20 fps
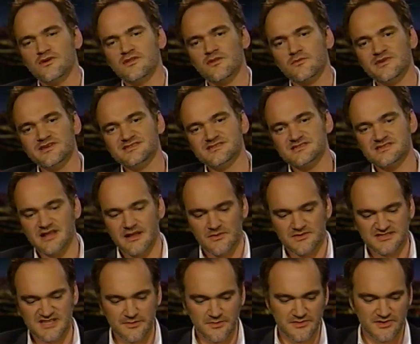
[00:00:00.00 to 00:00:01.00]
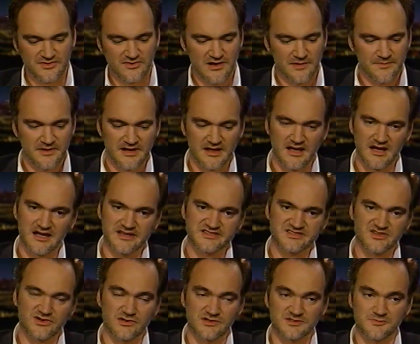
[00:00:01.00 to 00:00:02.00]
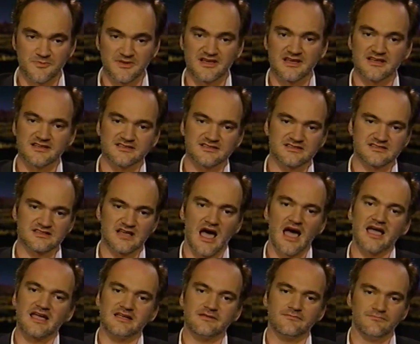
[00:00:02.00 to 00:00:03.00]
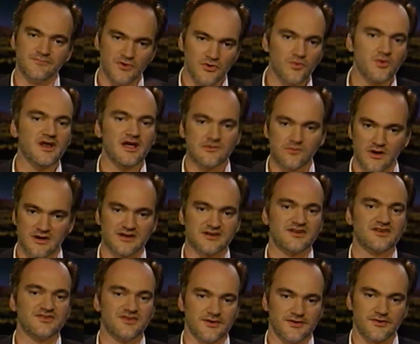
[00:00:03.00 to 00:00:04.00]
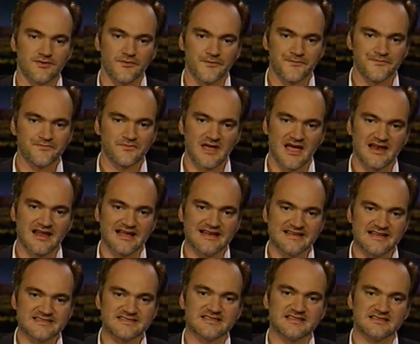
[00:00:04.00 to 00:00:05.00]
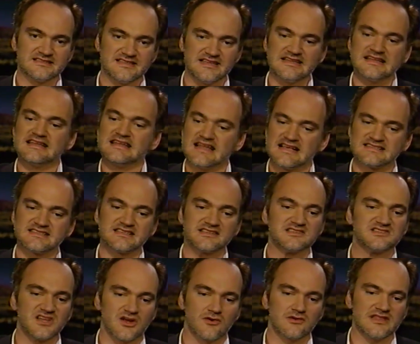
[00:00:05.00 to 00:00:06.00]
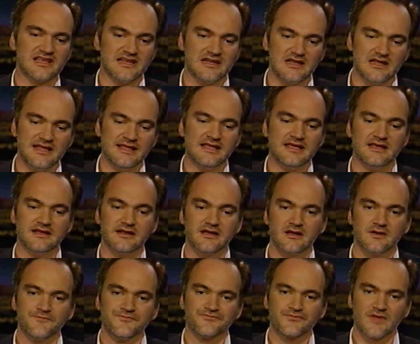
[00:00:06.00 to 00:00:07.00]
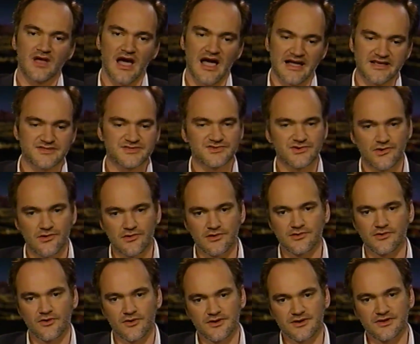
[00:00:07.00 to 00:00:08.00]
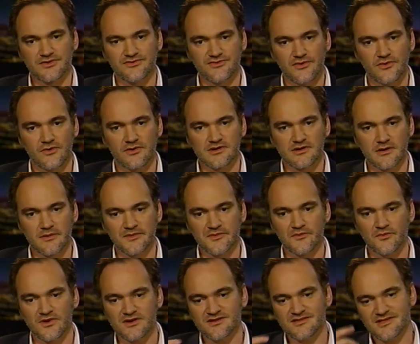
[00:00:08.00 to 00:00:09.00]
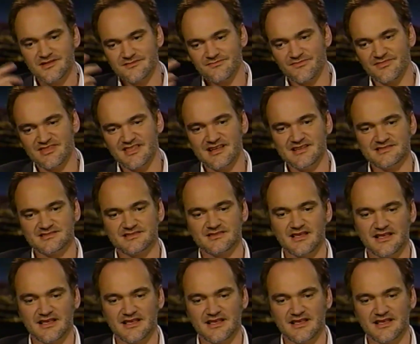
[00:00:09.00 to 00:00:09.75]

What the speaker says: one of the reasons that I was able to drop out of high school is because I knew what I wanted to do, and I just didn't necessarily need high school in order to do it. I mean, one of the things.